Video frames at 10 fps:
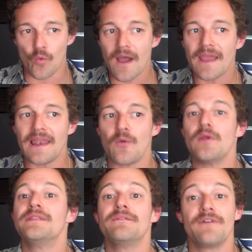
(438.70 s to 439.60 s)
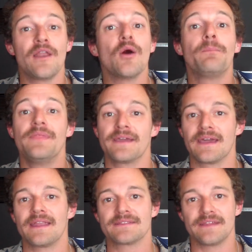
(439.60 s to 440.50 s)
While I will develop the
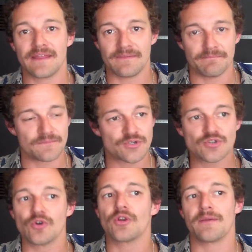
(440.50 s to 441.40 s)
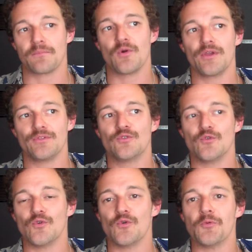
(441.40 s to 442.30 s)
character, I'm sure I'm going
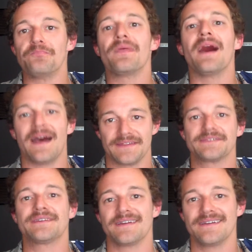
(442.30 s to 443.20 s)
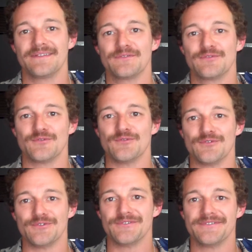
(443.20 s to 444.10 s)
to ask to
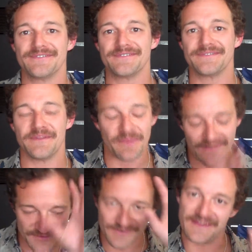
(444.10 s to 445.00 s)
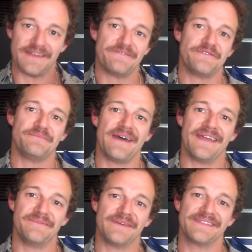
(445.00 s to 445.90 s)
the person I have in
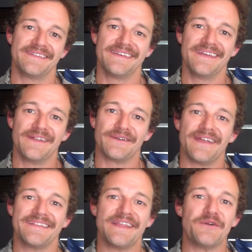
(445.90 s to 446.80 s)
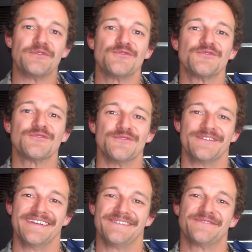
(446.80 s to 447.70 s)
mind. But right now it's too
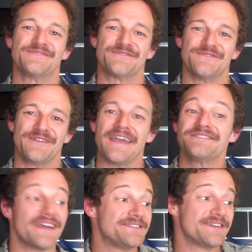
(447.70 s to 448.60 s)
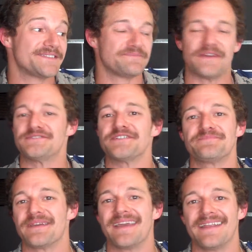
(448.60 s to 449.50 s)
soon. I just
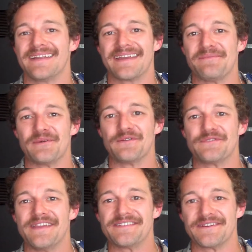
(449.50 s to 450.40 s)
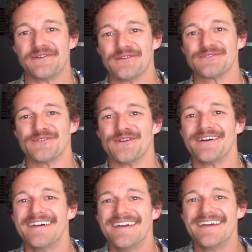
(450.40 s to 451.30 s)
began a couple of days ago, so.